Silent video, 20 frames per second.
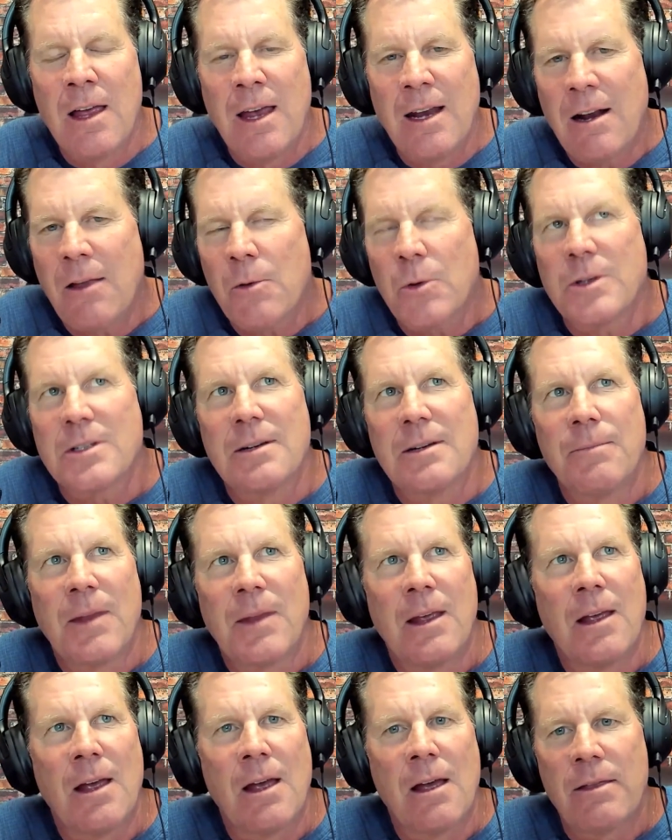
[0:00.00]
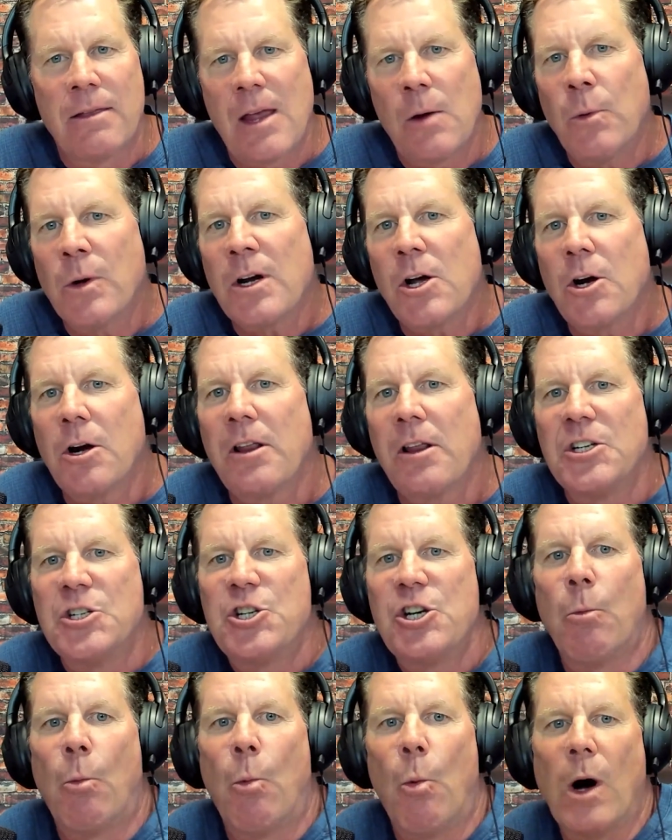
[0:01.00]
In other words, they want to go to the
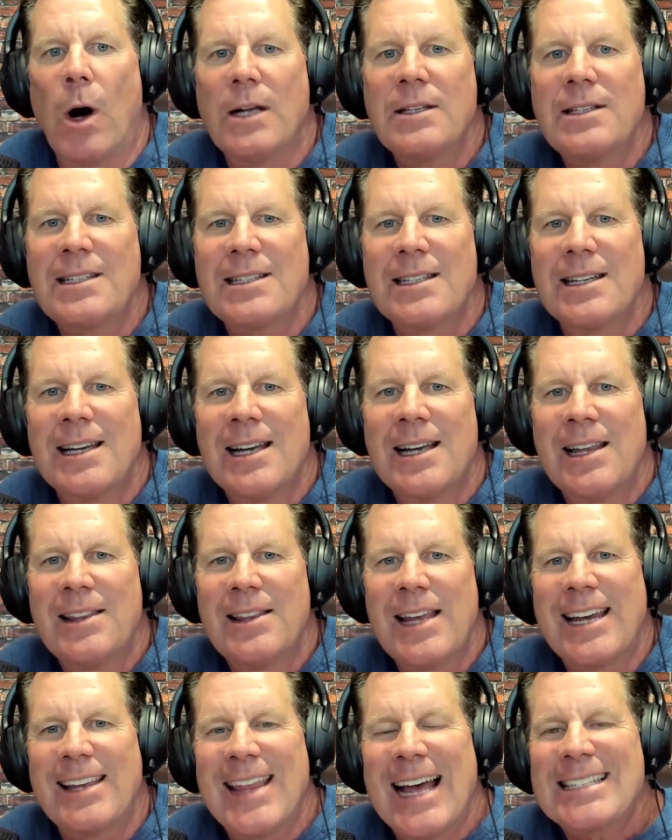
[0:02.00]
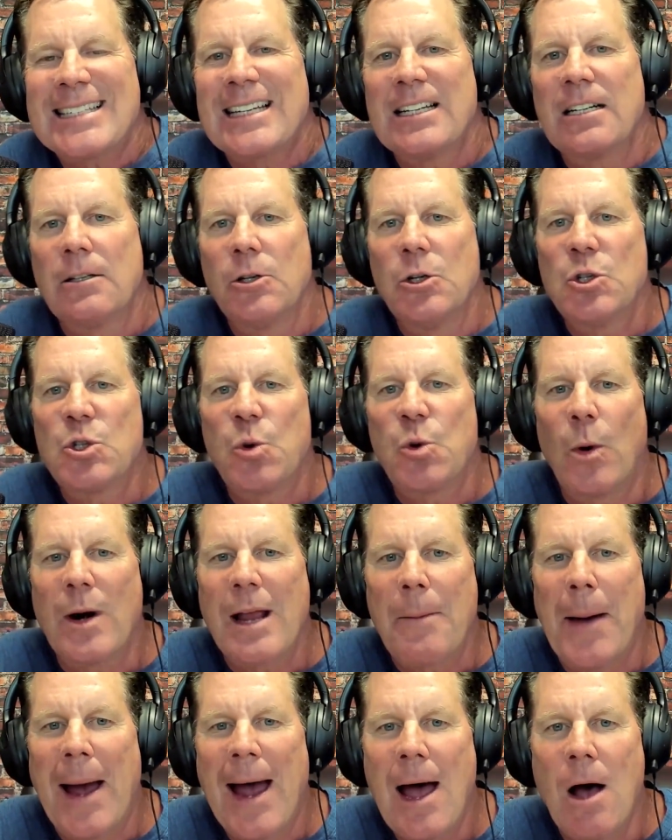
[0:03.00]
gym once, thinking that's going to lose
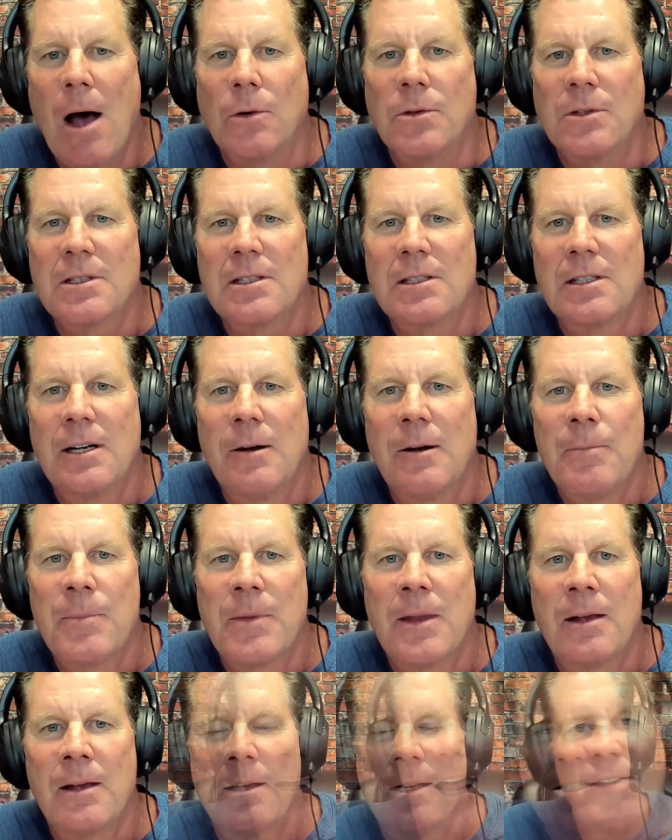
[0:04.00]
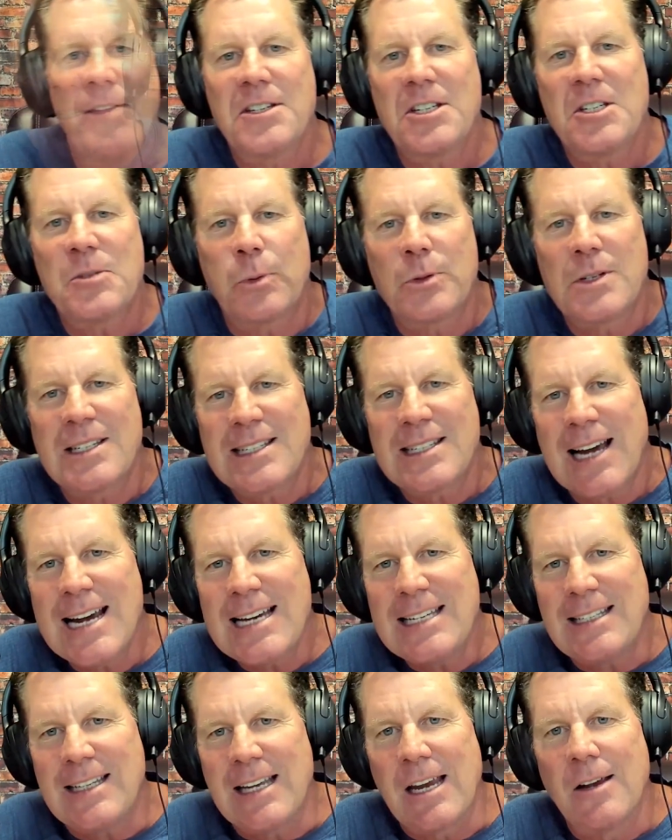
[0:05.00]
20 pounds. And this is
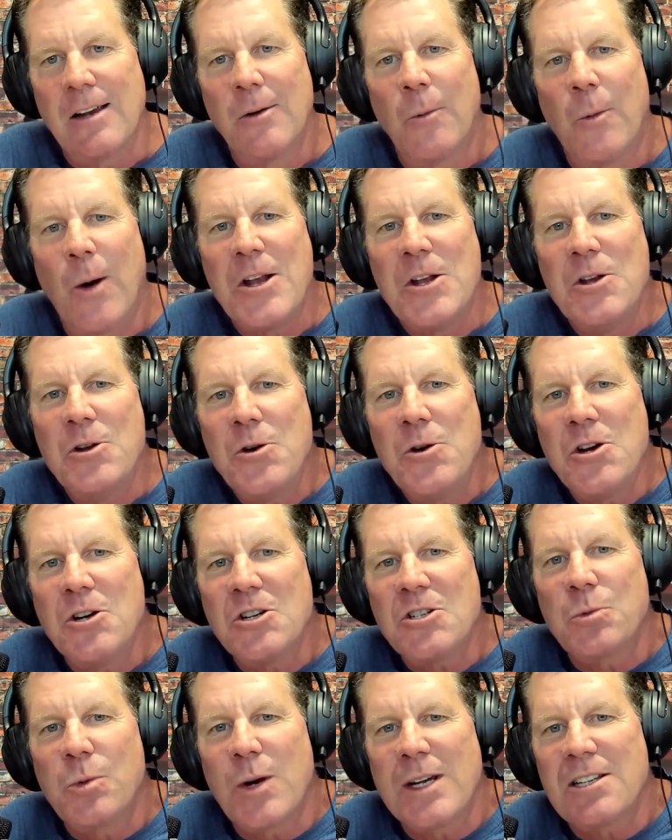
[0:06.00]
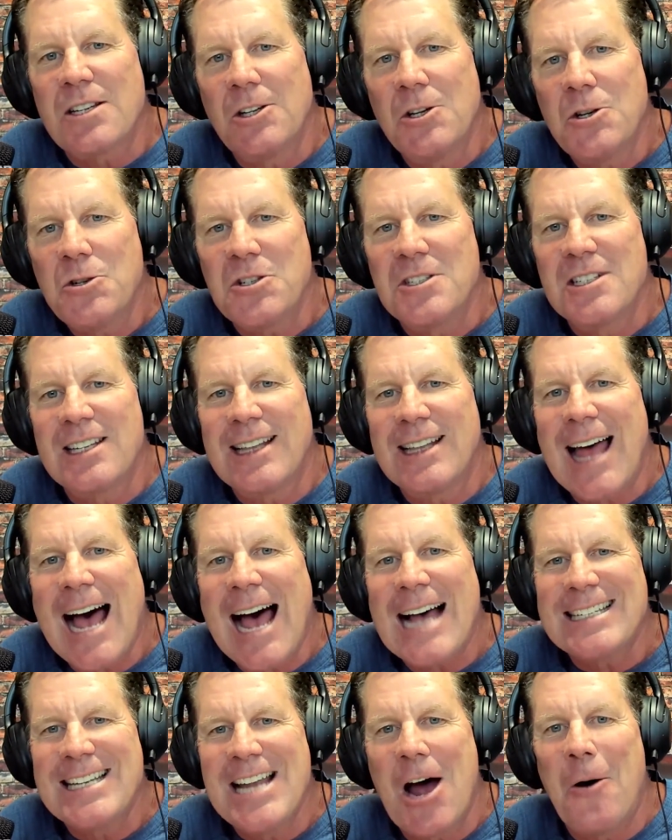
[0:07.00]
precisely why New Year's resolutions
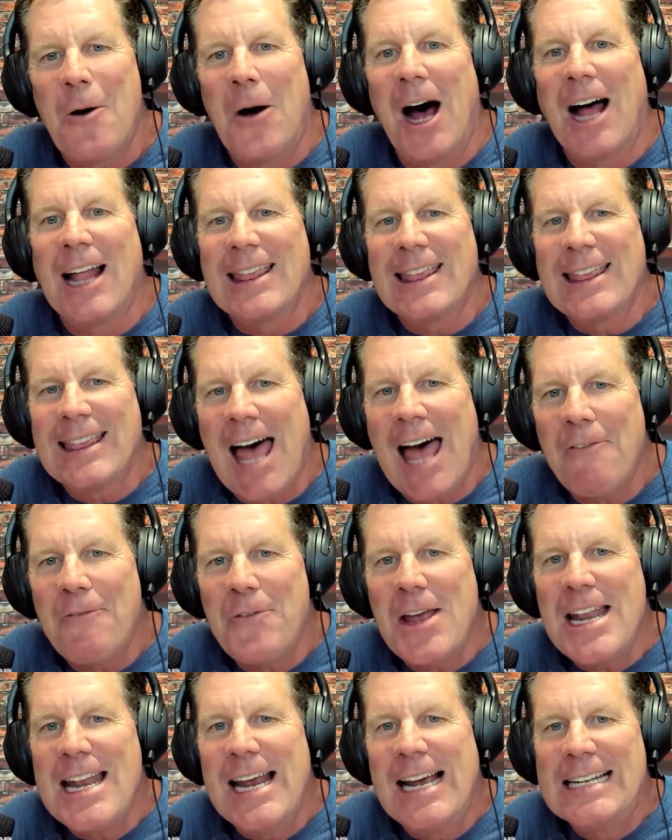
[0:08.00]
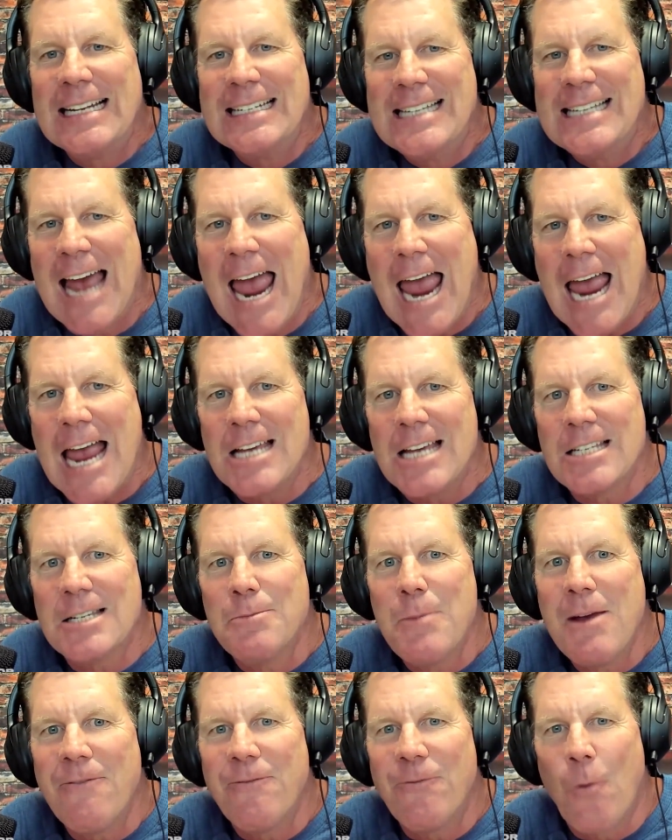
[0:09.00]
last now 11
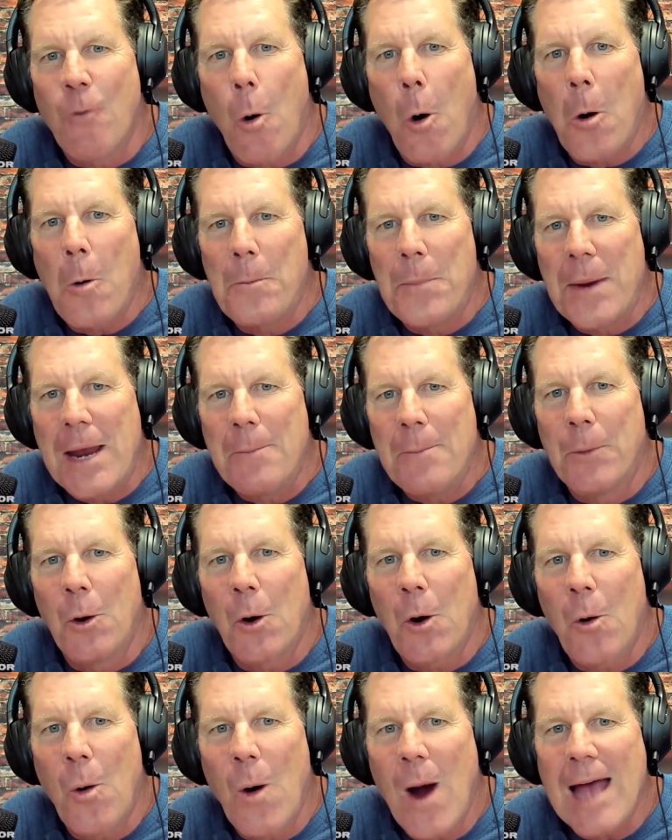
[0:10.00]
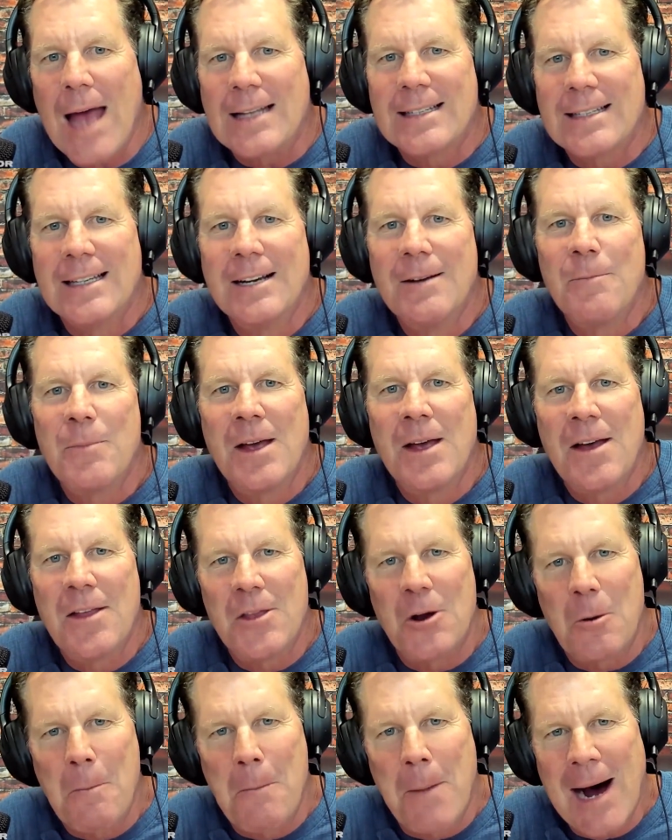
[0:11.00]
days before people quit.
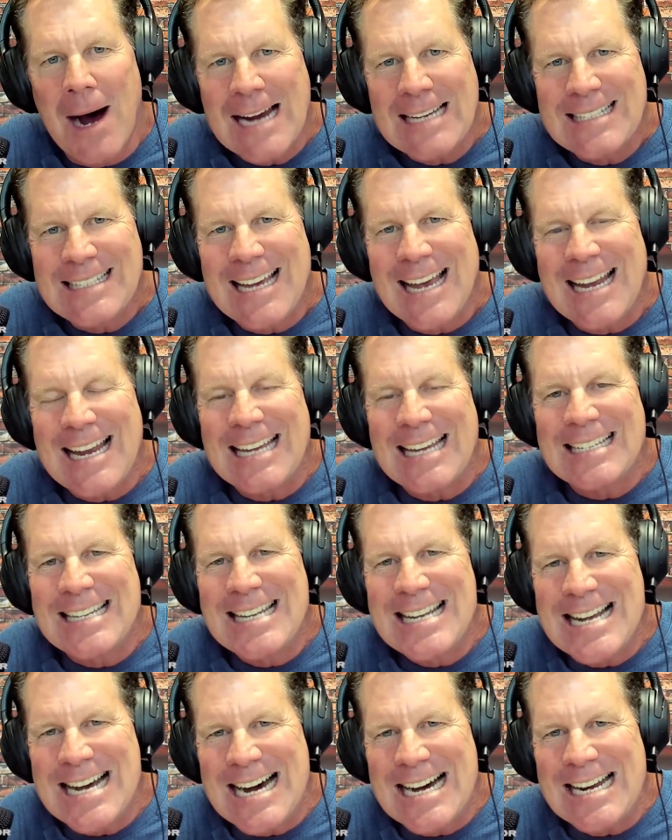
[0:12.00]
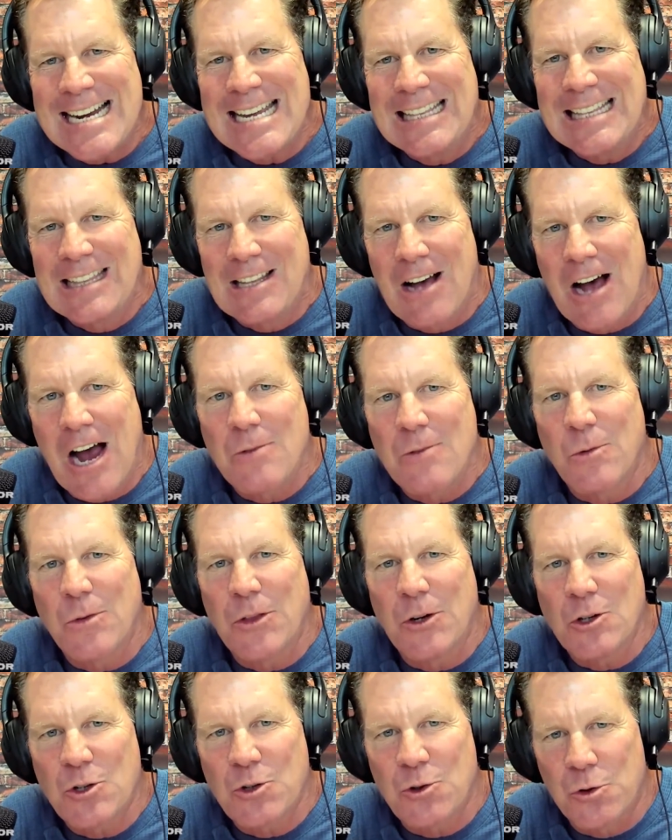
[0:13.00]
Their mindset is not in line
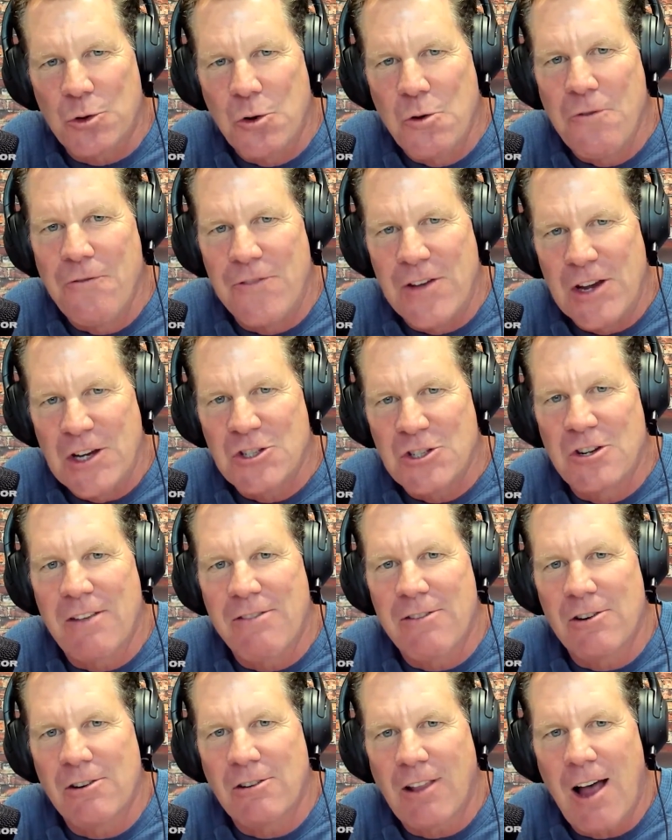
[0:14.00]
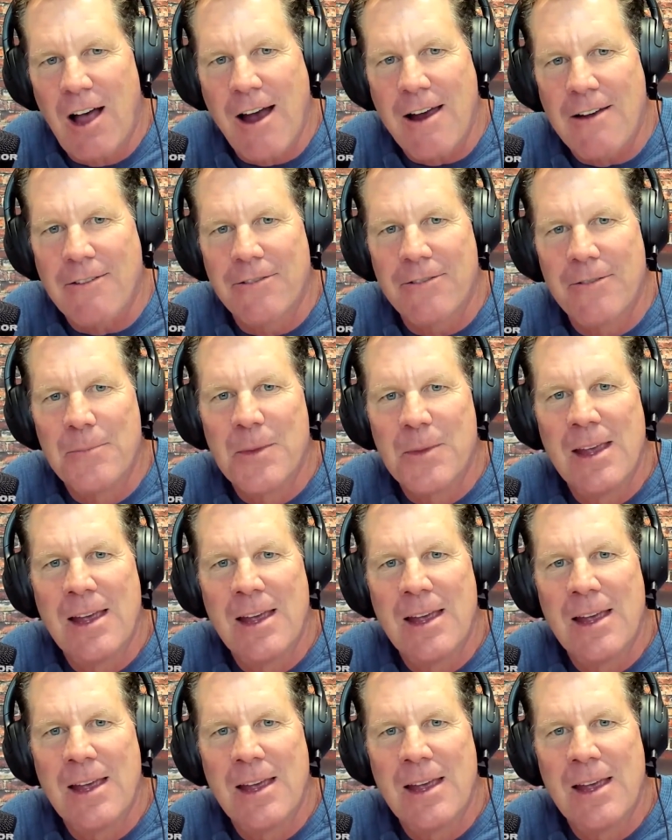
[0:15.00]
with their true vision of their life.